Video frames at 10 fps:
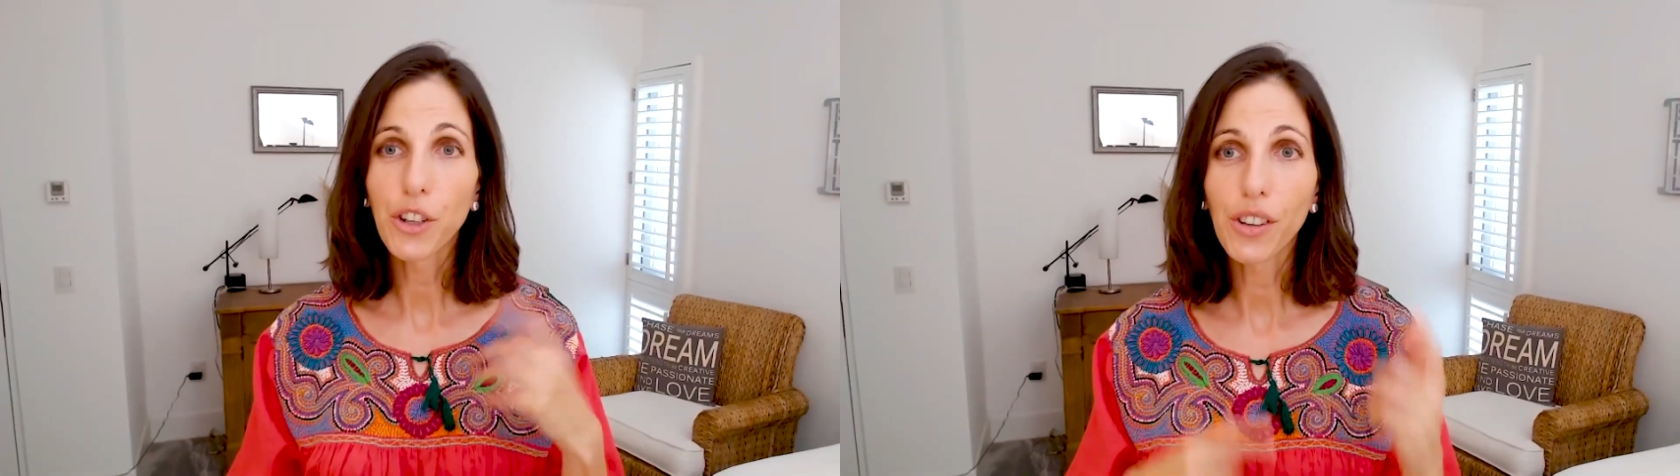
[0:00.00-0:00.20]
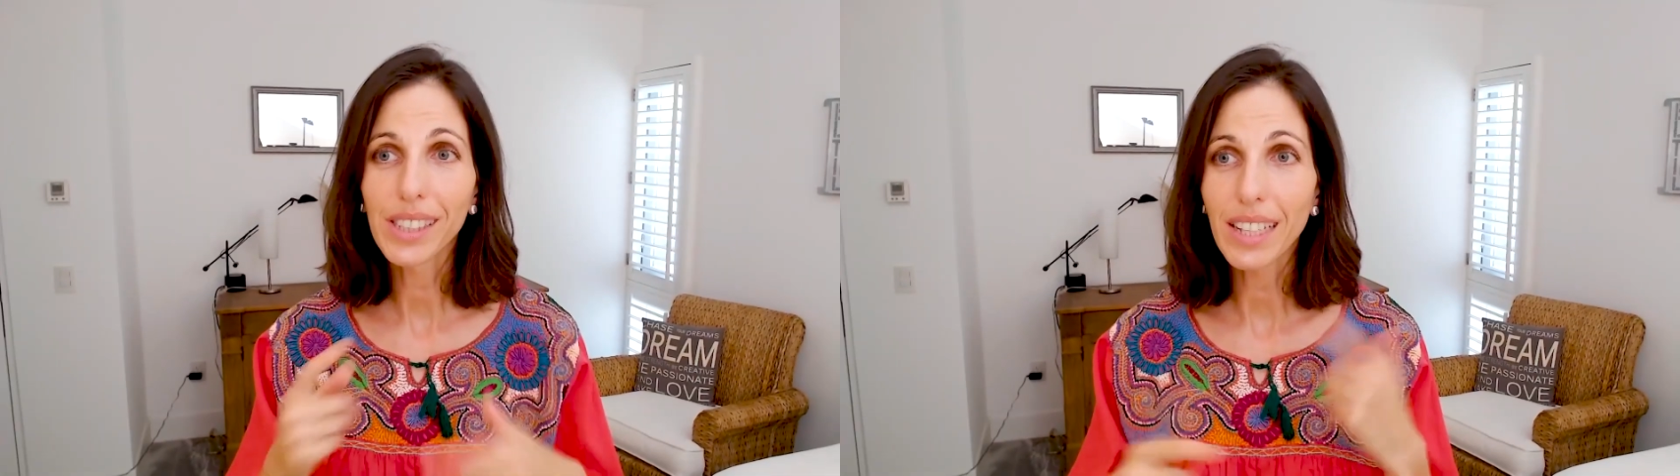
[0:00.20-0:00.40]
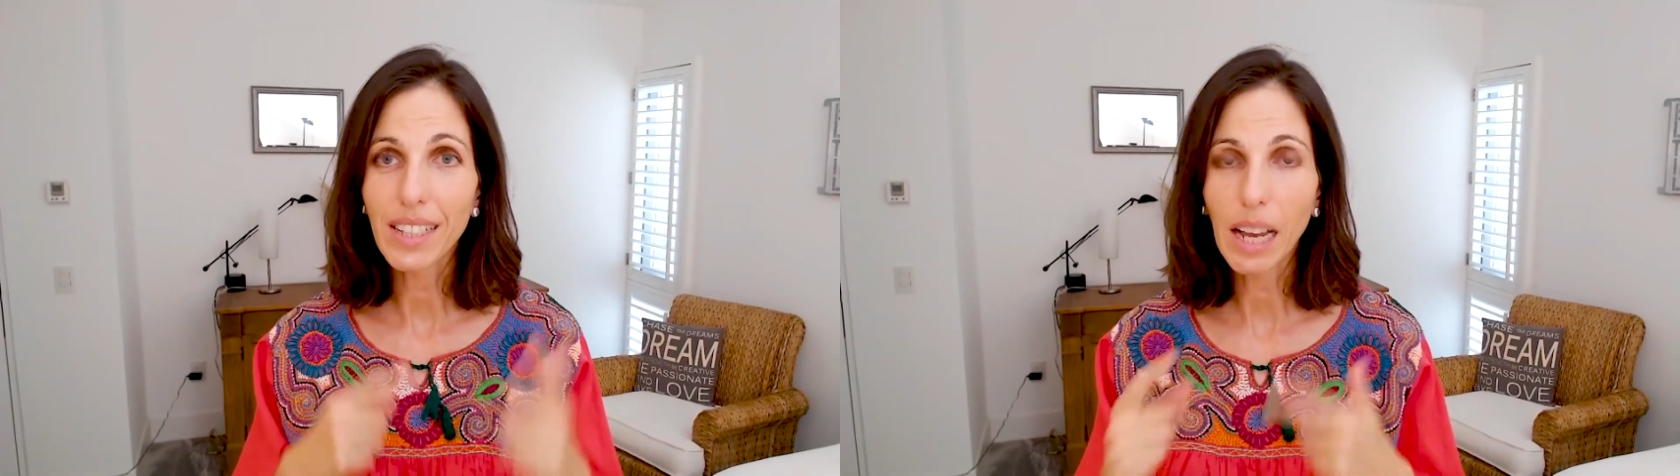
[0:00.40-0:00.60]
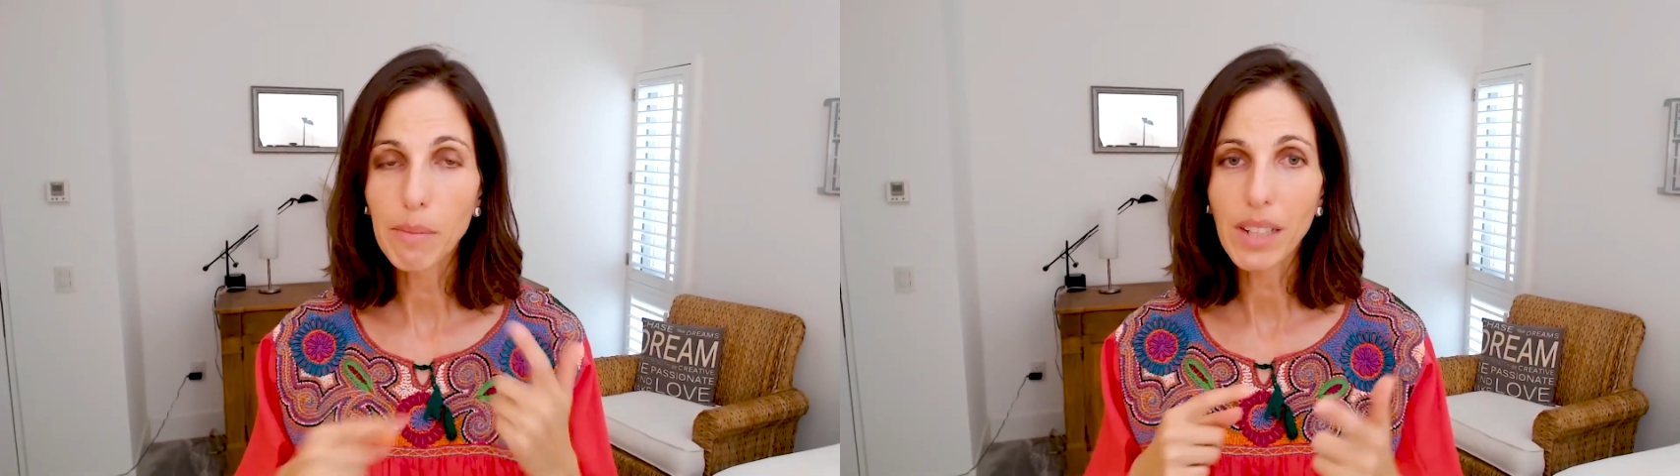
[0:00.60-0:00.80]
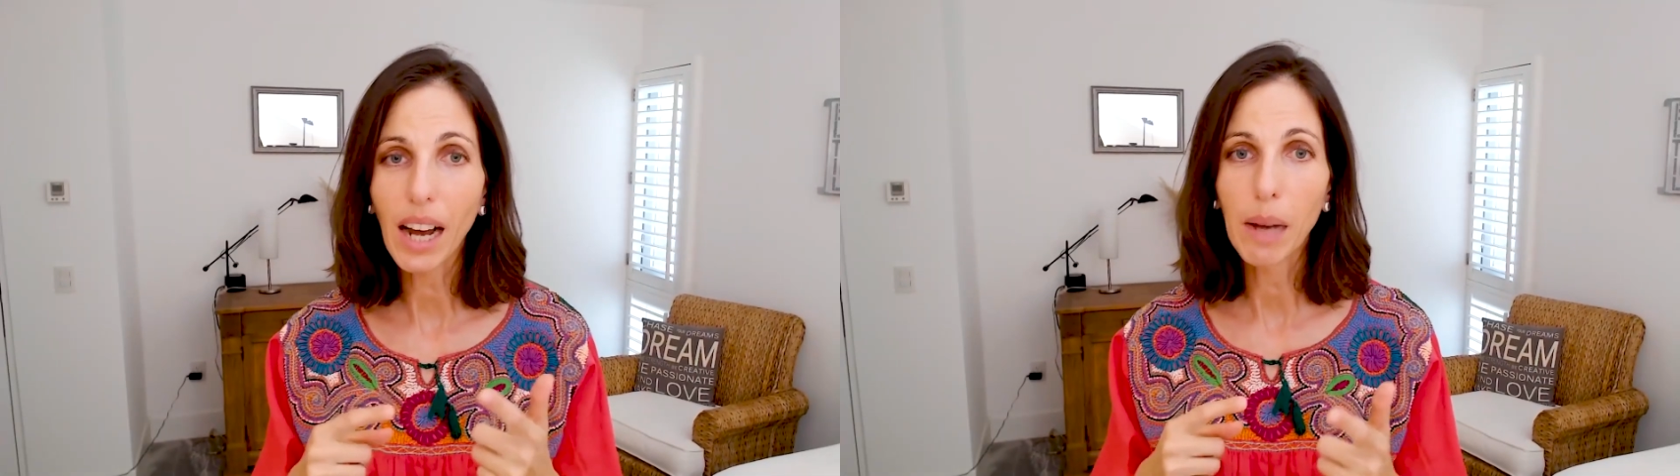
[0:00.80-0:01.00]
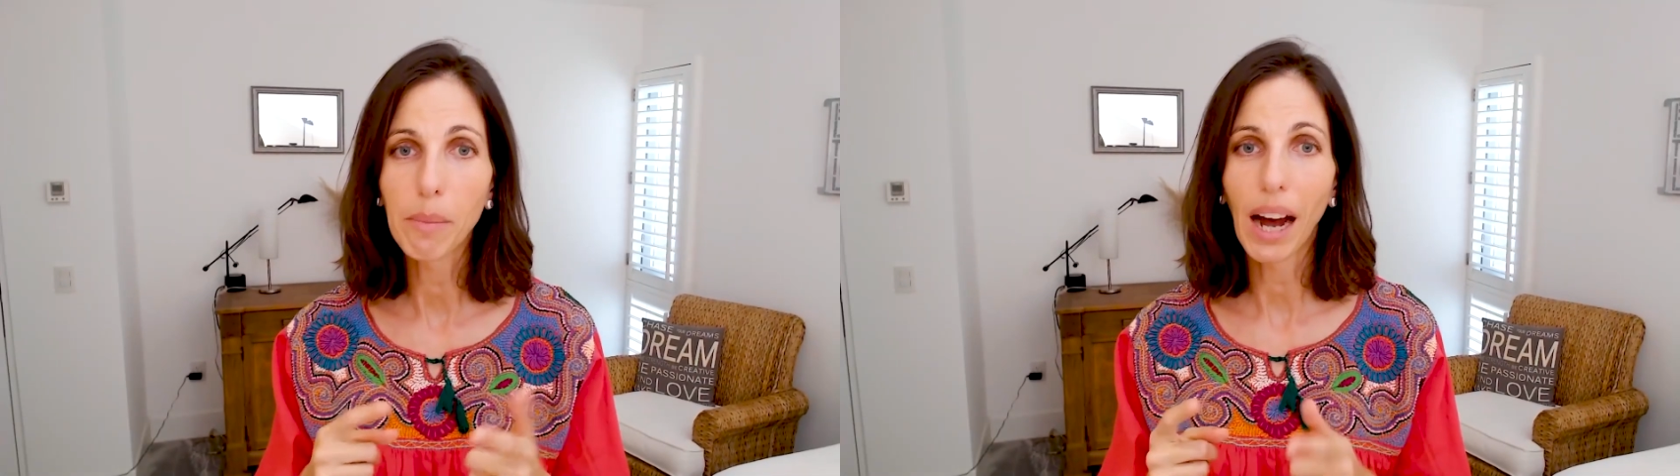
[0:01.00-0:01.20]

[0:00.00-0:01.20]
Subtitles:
during the same time,